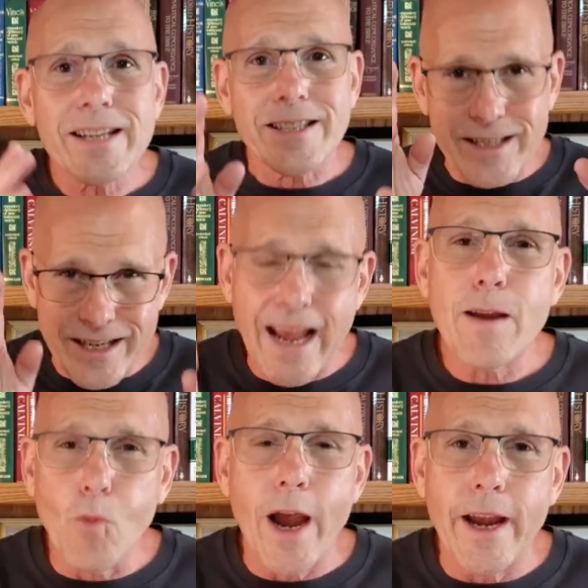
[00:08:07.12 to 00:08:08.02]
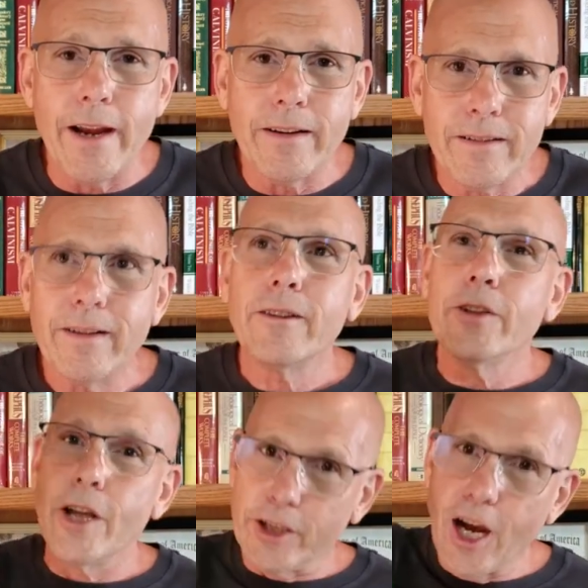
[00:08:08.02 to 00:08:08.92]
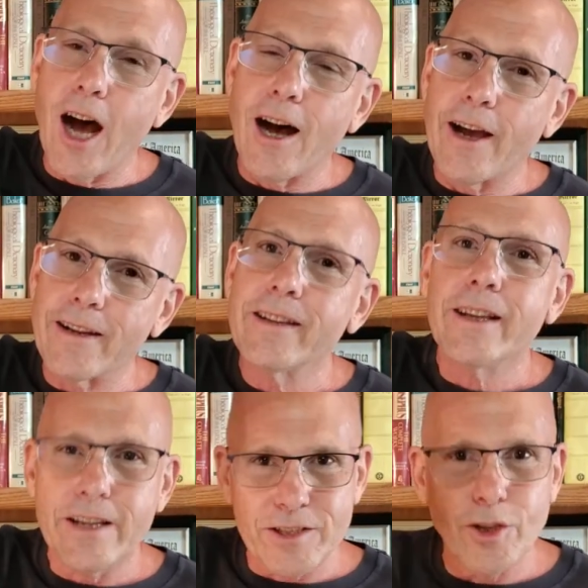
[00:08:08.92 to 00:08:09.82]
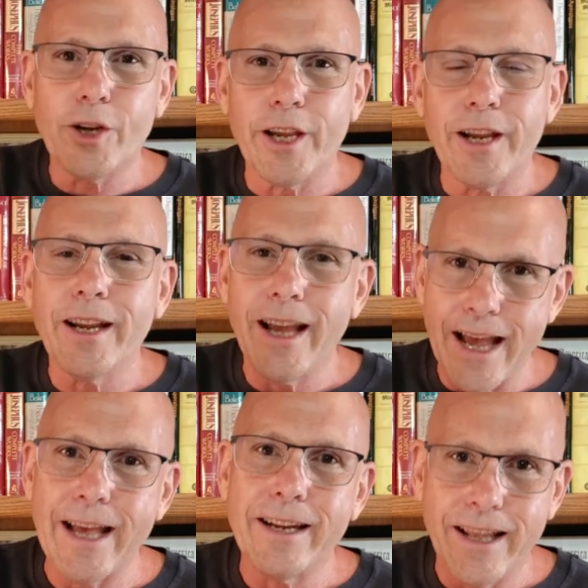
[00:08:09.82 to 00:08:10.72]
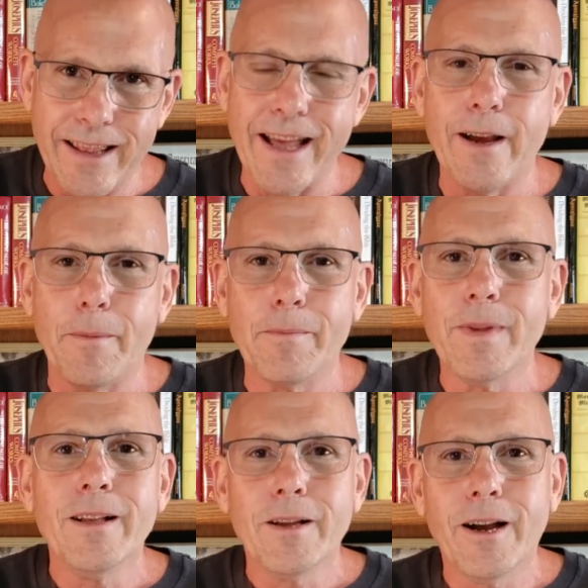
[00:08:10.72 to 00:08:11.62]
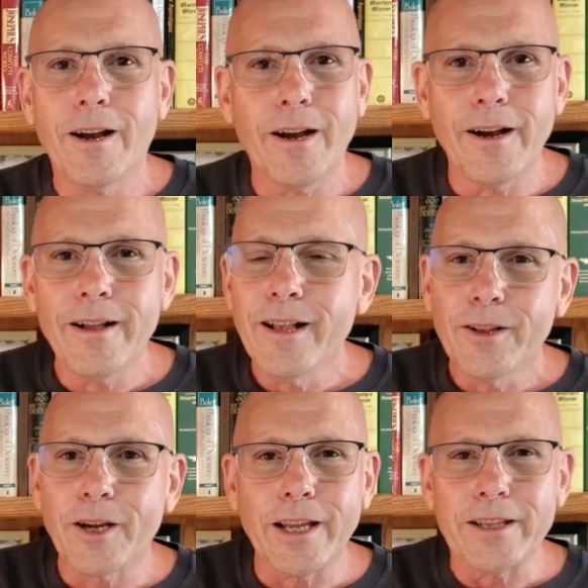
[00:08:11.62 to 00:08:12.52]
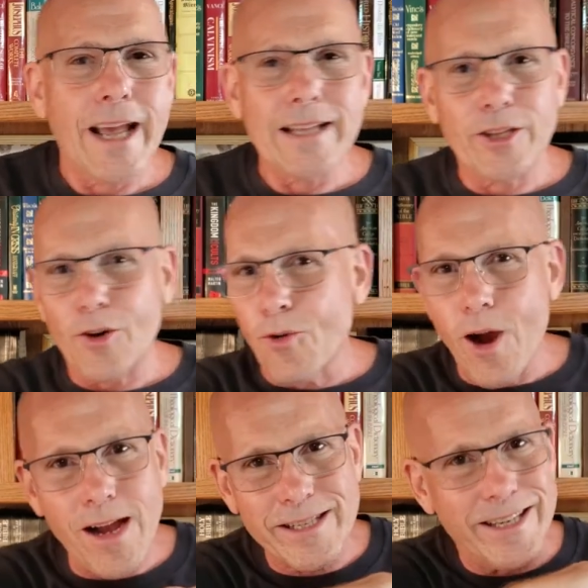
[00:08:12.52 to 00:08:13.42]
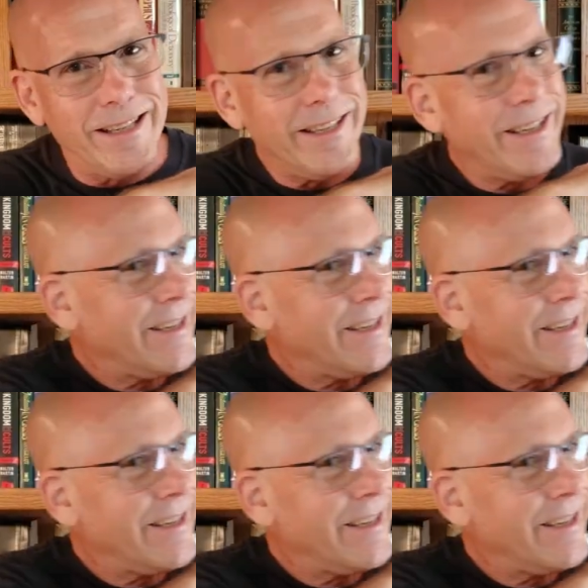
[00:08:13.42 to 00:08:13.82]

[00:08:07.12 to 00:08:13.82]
is the same way that God is looking at them. Uh, uh, look at, at the cross.